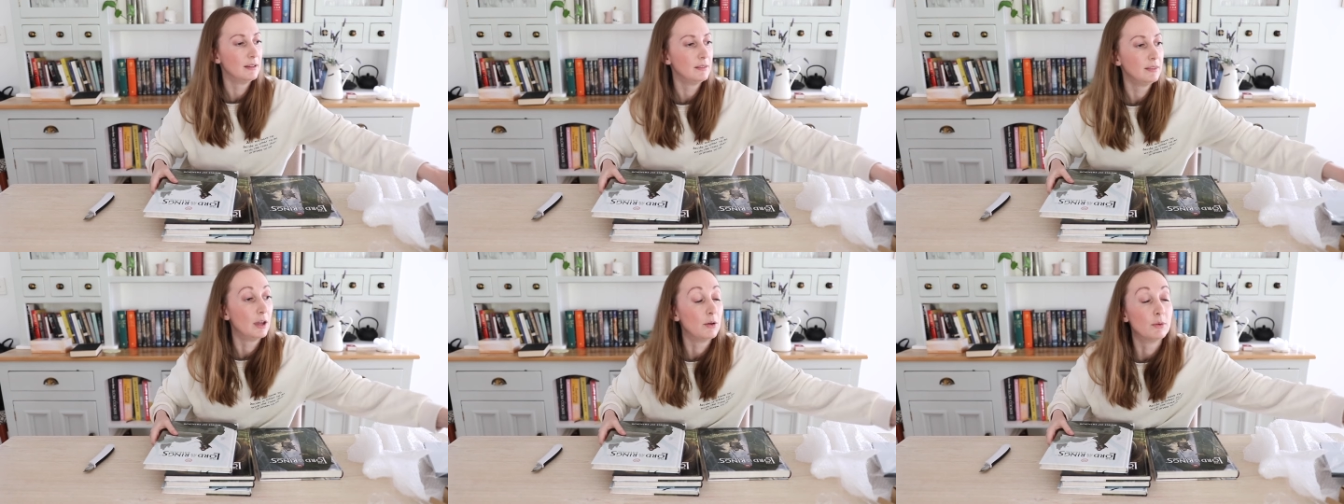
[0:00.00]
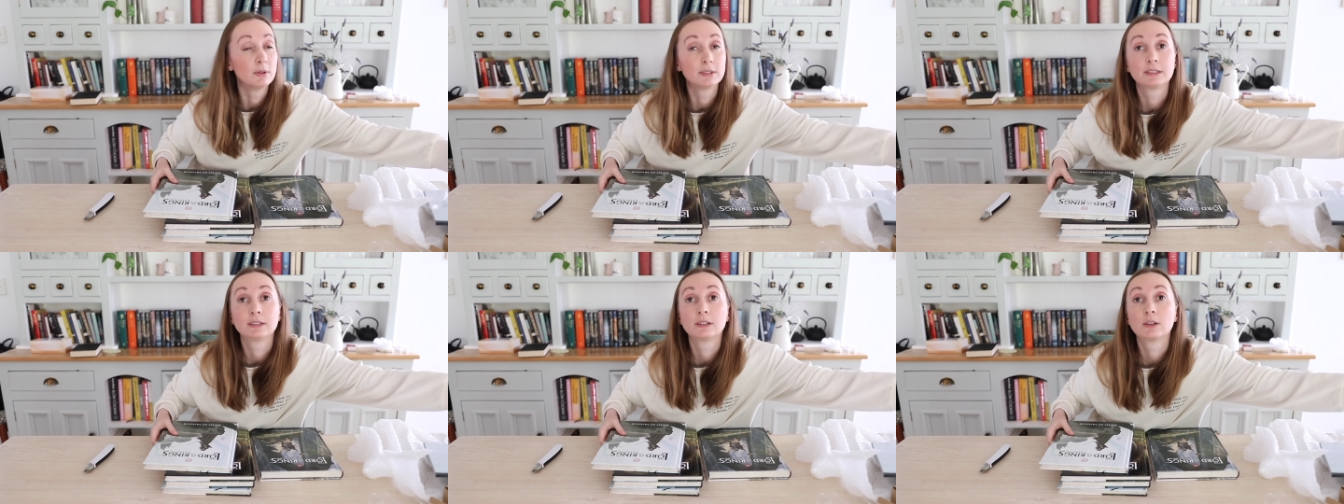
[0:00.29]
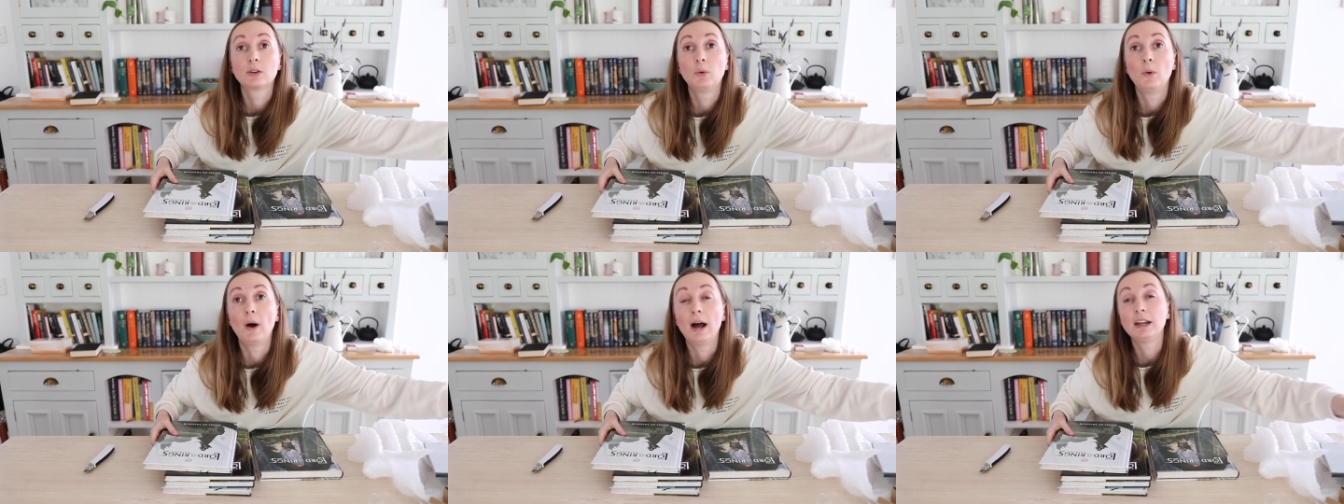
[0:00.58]
there was
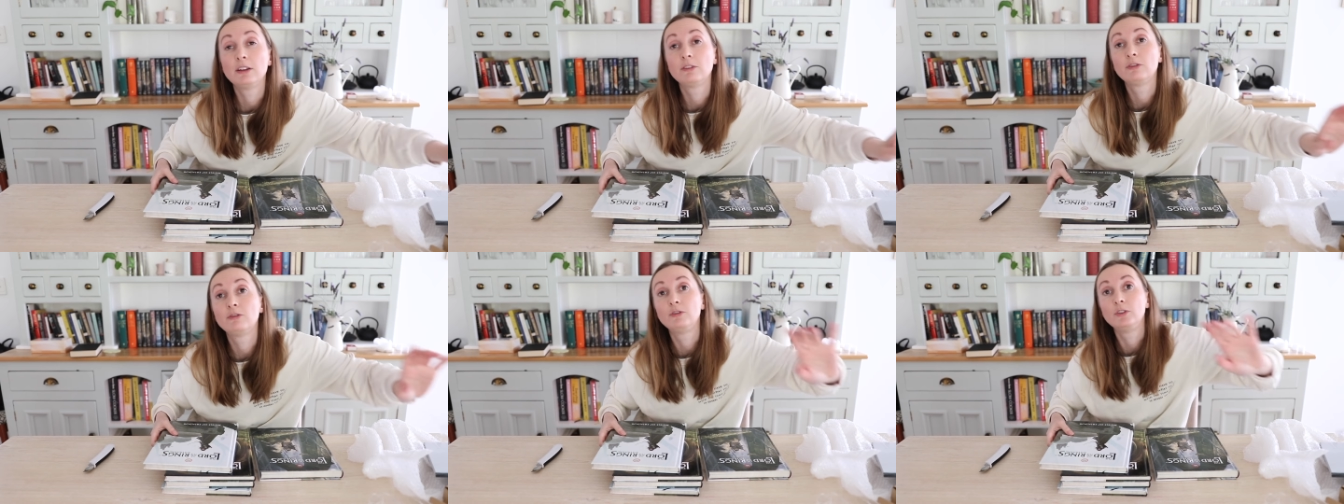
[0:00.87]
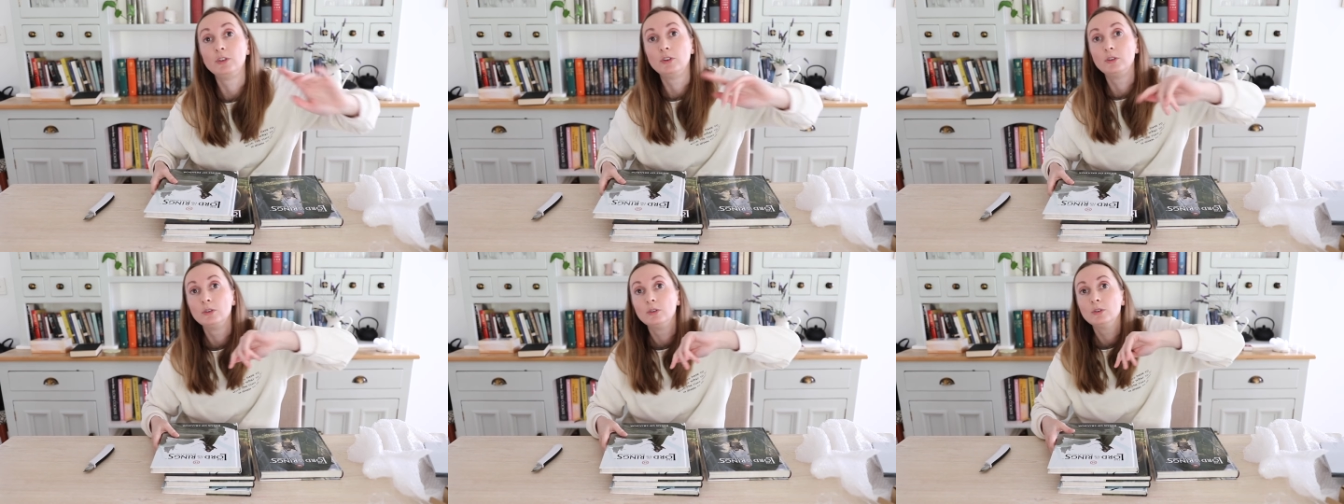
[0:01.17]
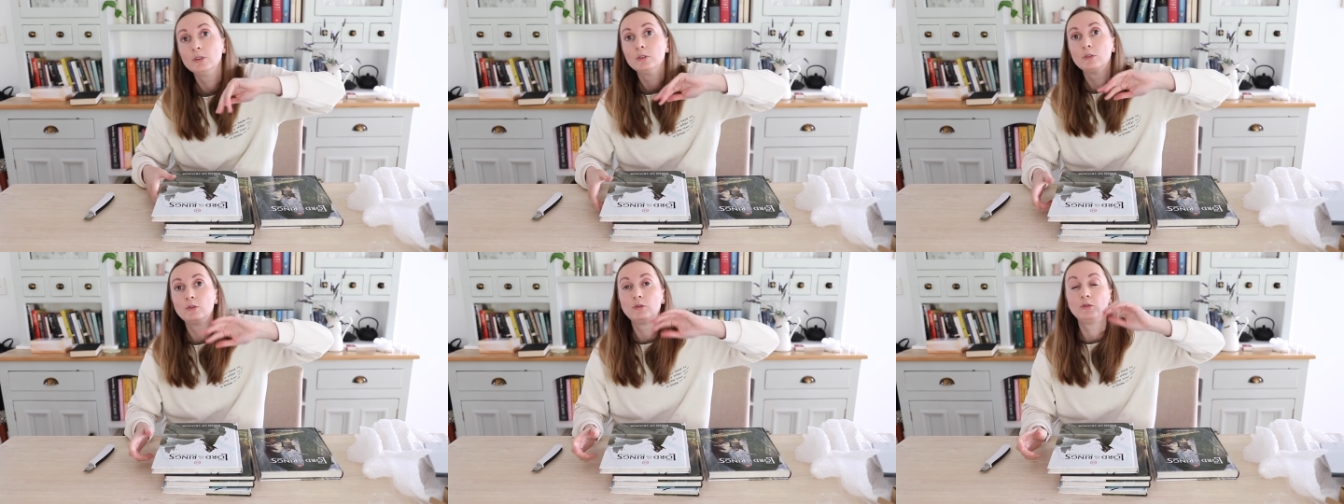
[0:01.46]
quite a
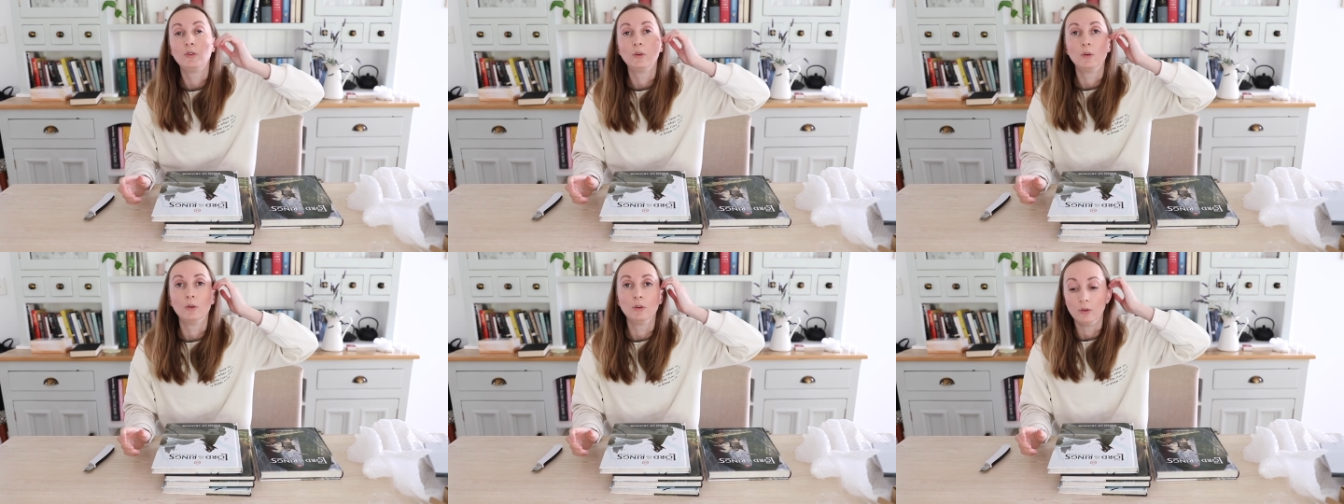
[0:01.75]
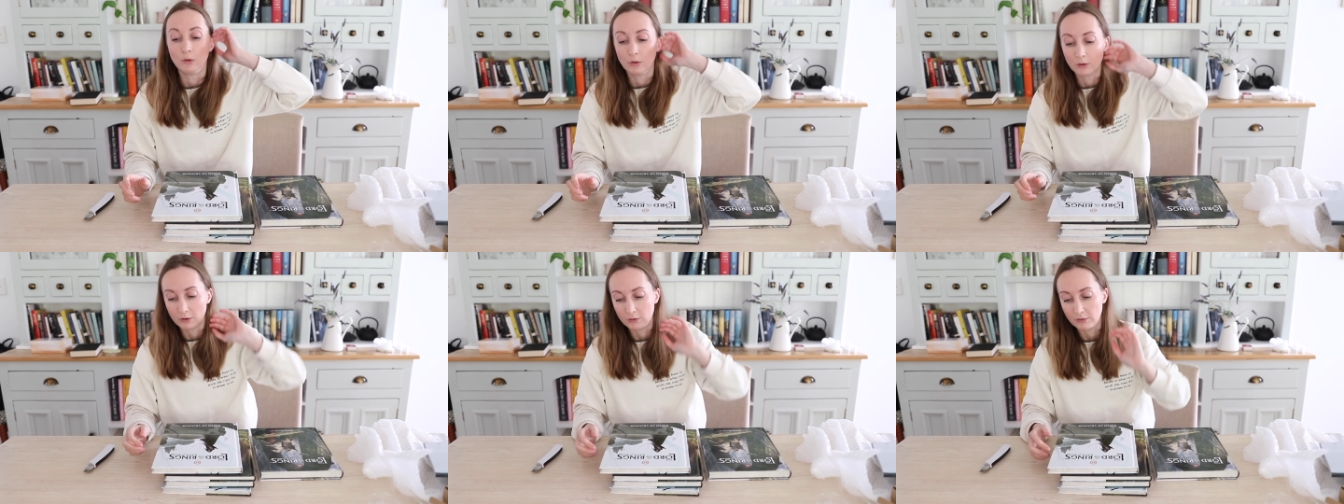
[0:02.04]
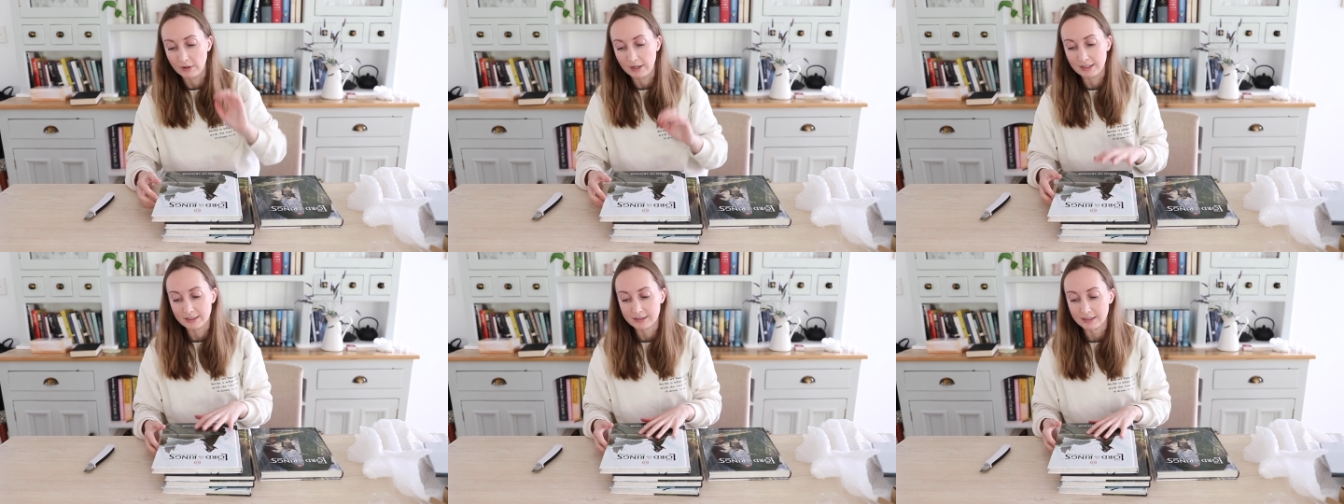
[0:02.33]
few for Lord of the
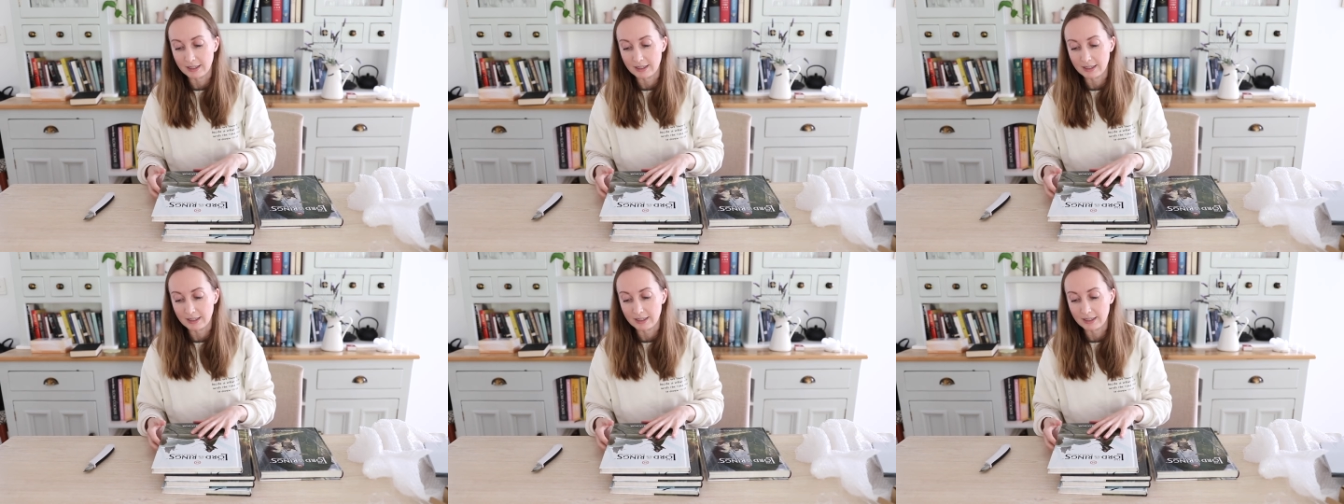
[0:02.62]
Rings,